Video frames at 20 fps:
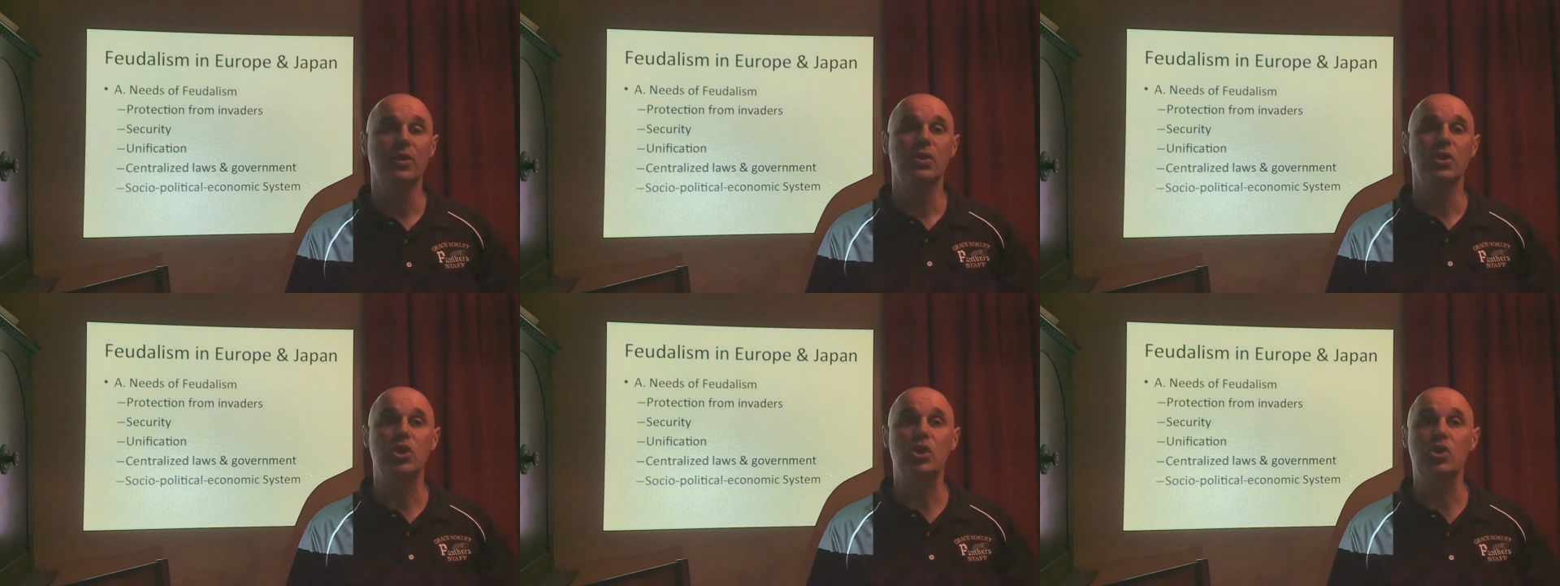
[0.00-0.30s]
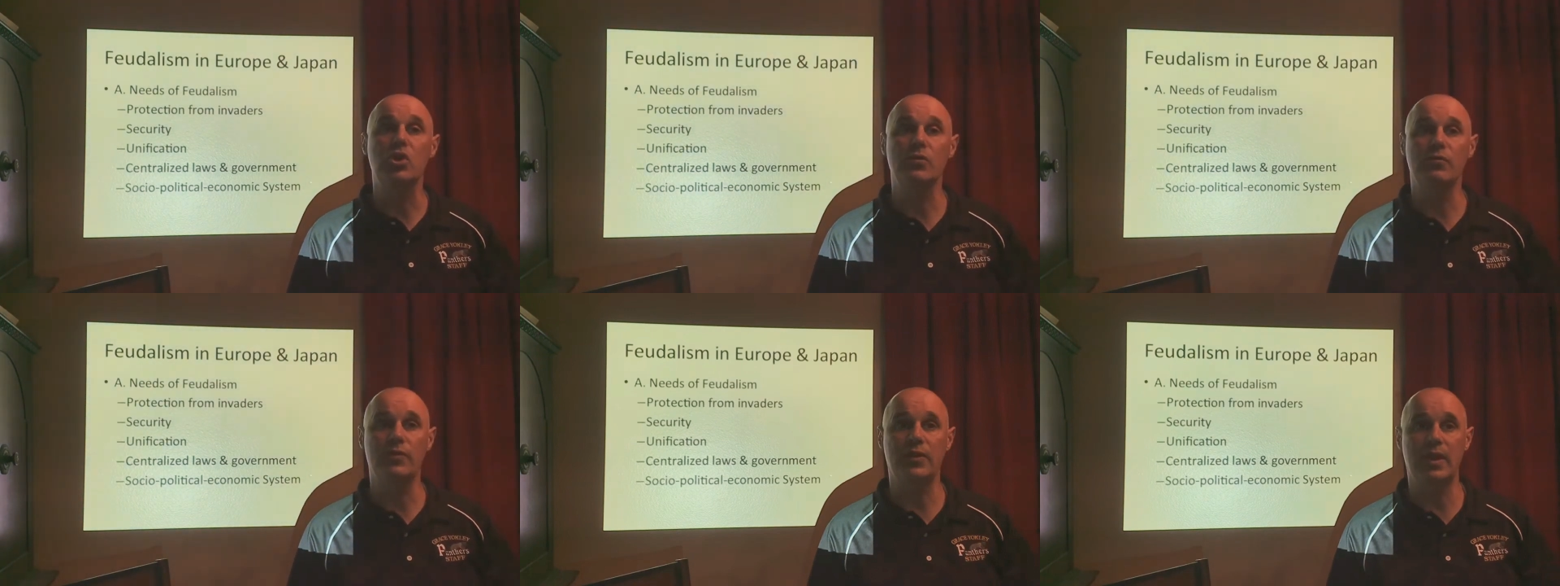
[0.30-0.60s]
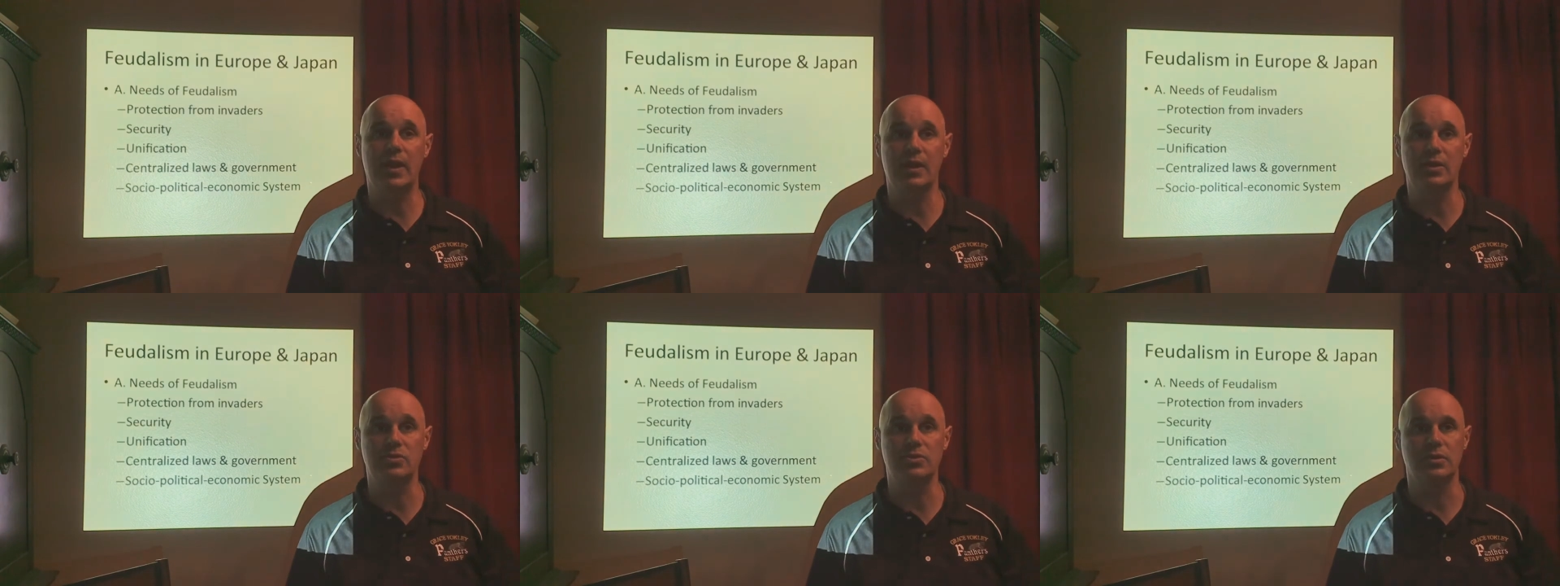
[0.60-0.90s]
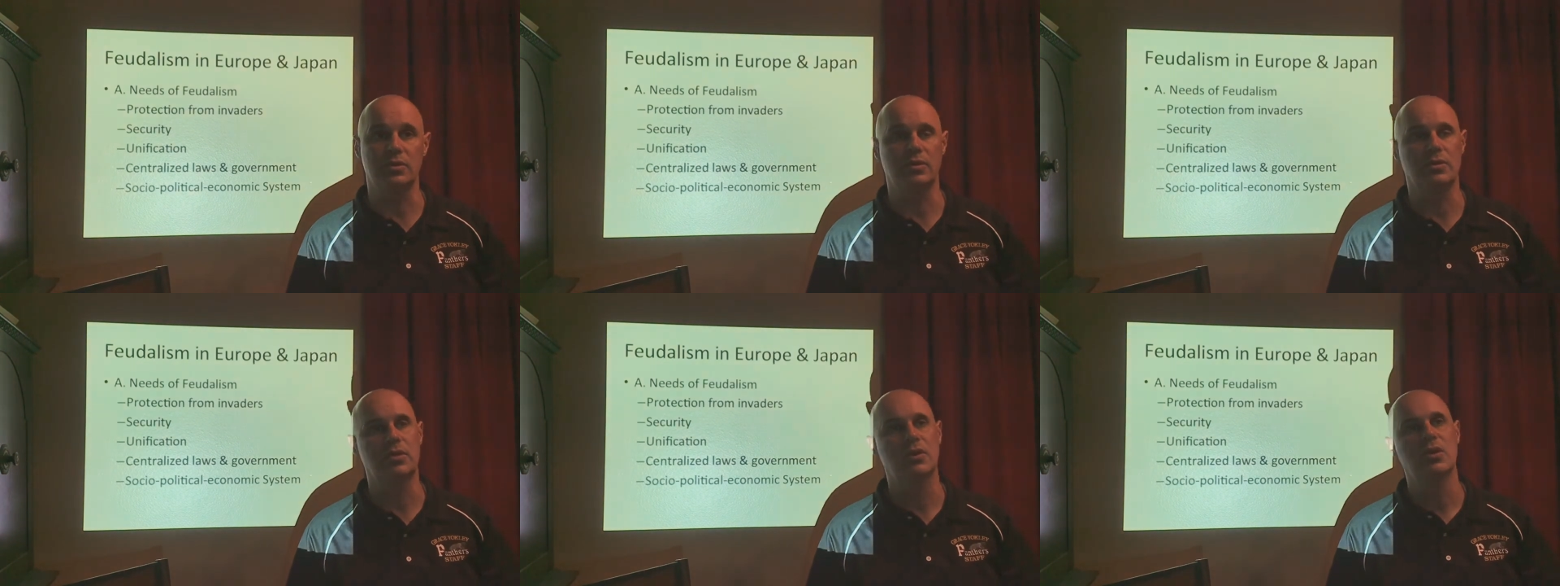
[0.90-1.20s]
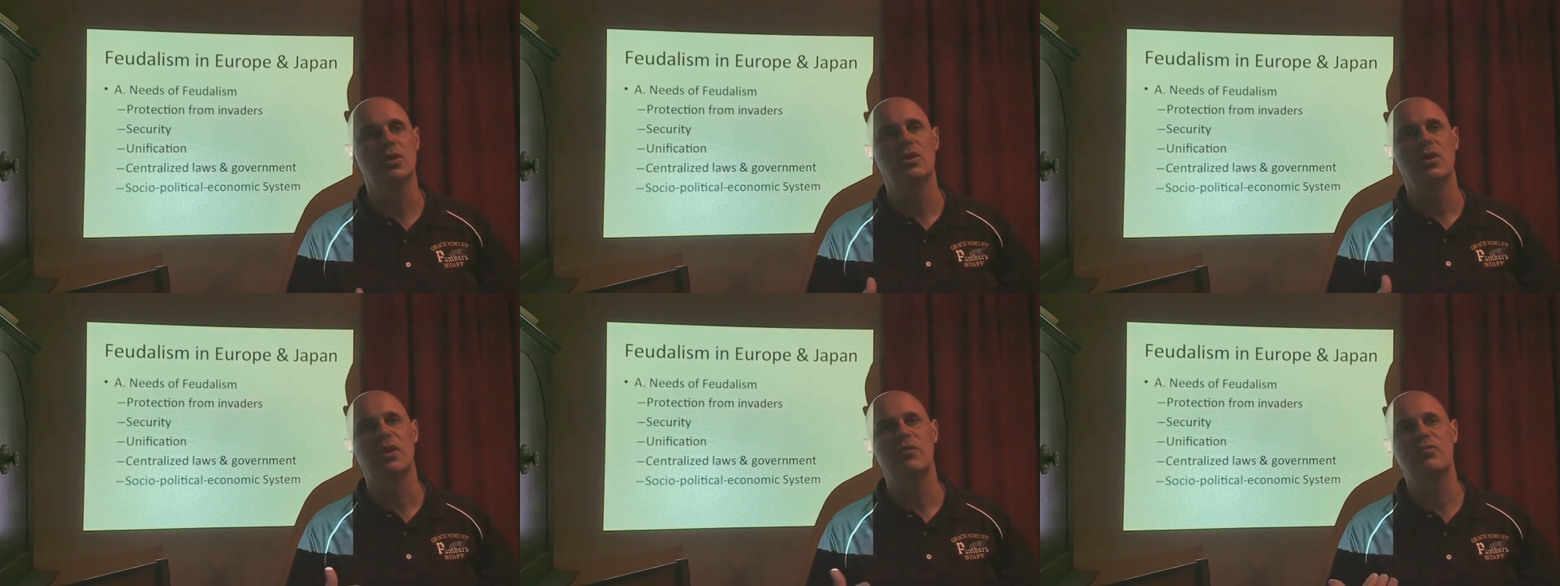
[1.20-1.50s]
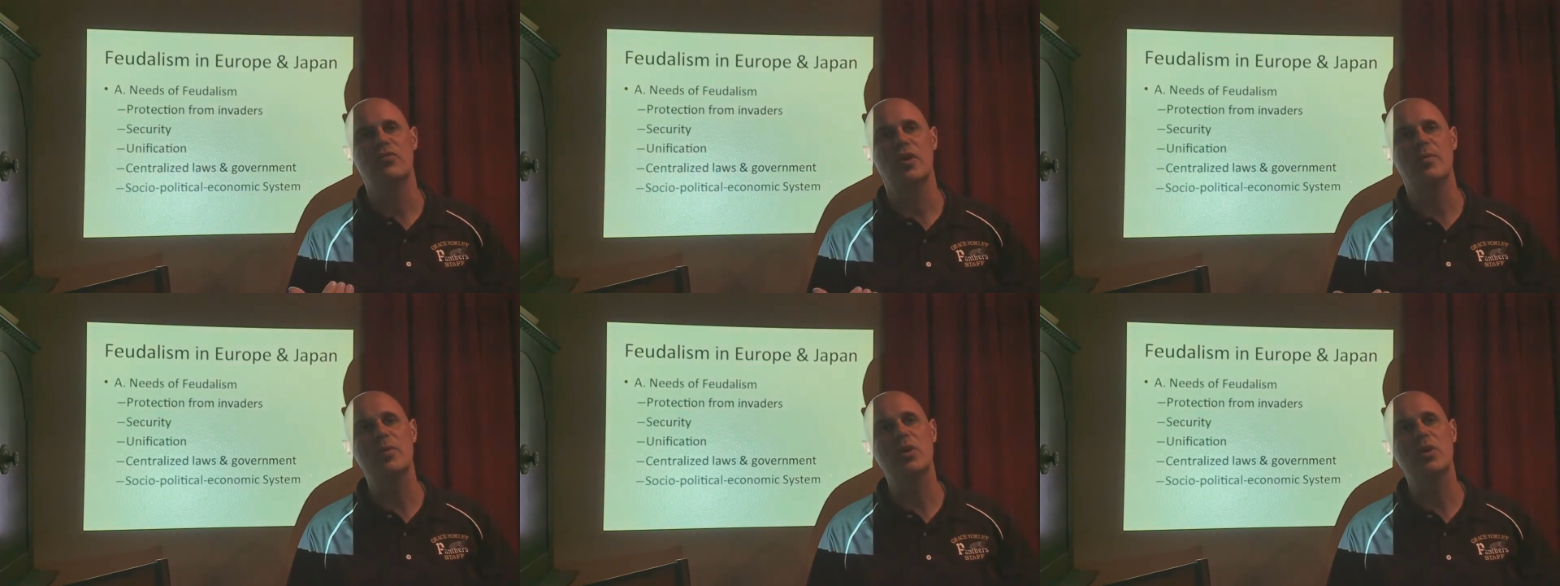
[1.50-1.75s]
Unification. From